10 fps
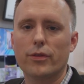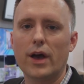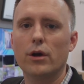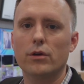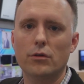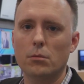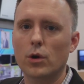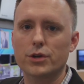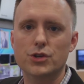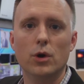without a
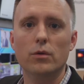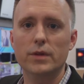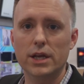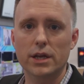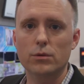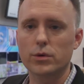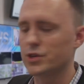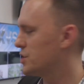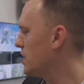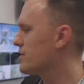remote control needed,
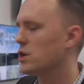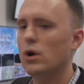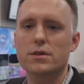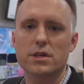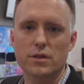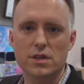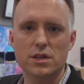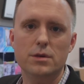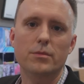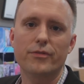which saves costs on the
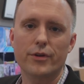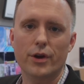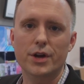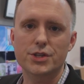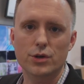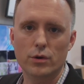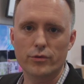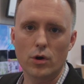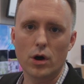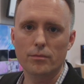system configuration
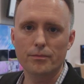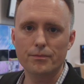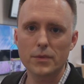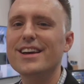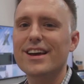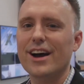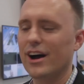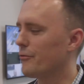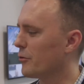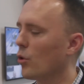overall.
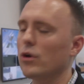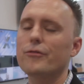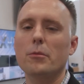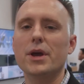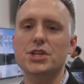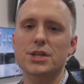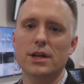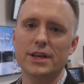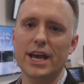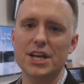For more information
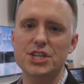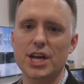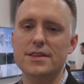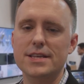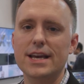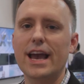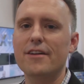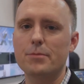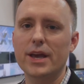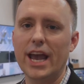on the HXC
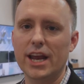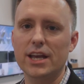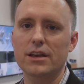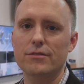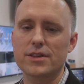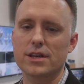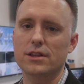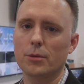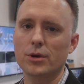FB80, visit